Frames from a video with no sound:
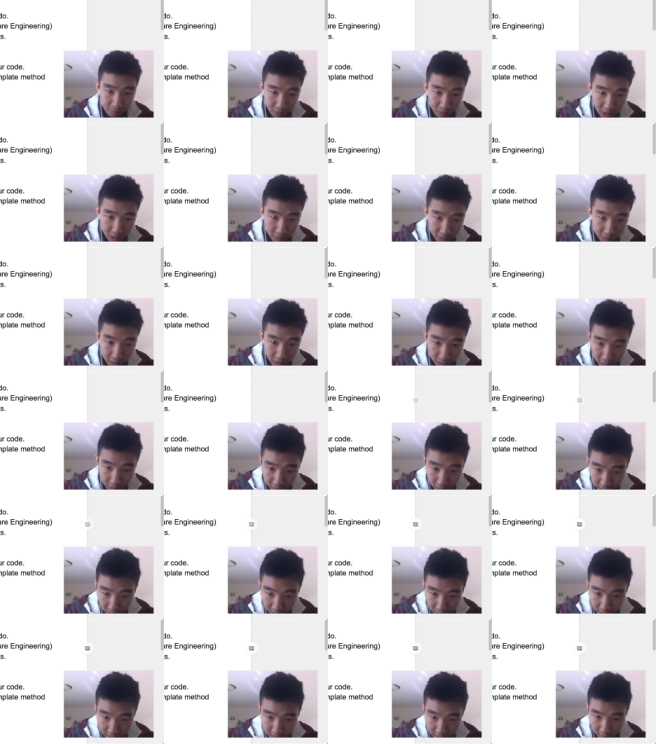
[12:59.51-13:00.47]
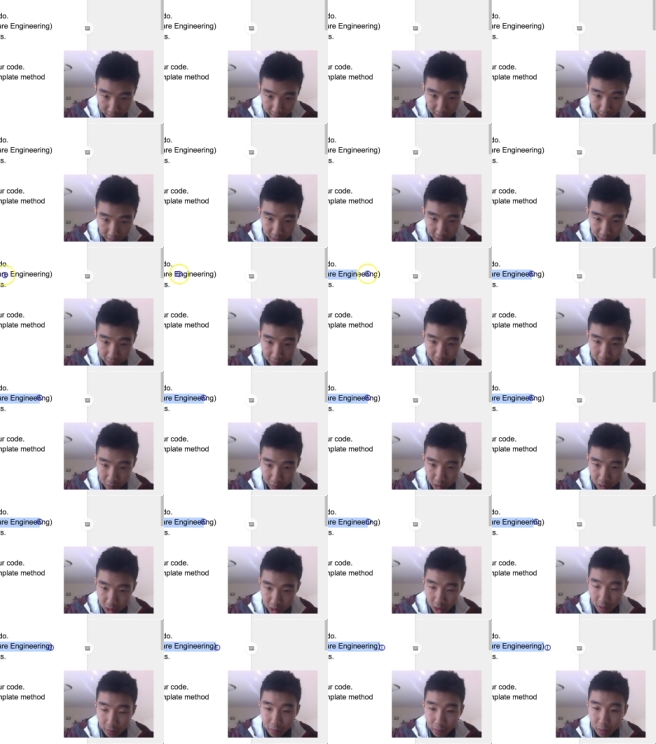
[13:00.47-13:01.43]
Number three is learning
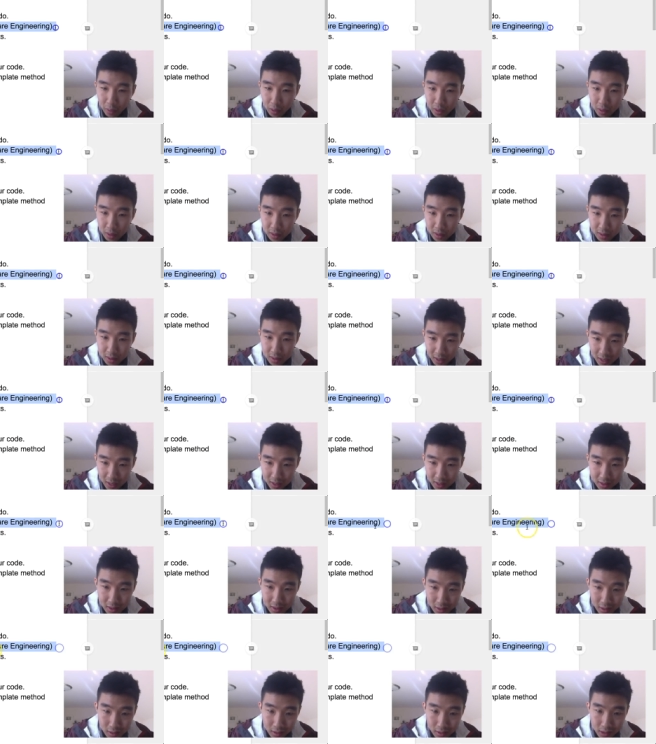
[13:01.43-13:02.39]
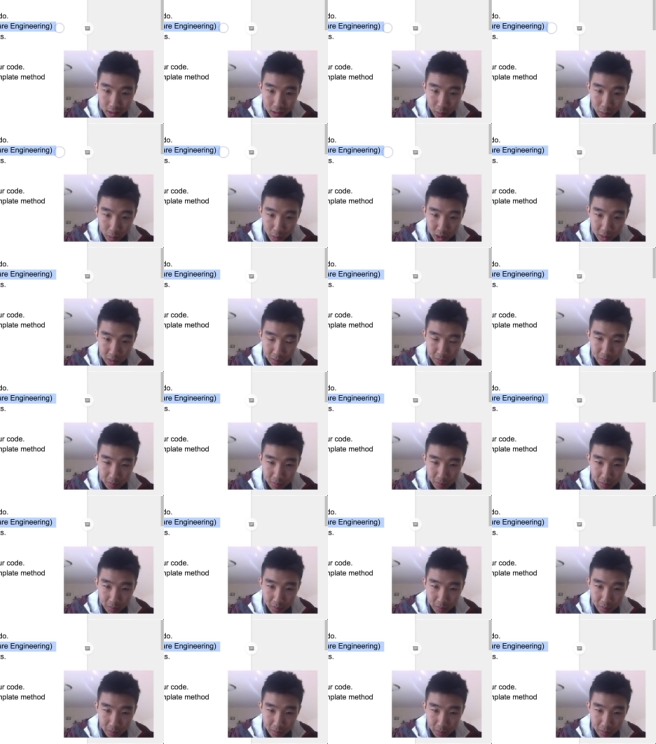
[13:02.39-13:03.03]
software design skills, which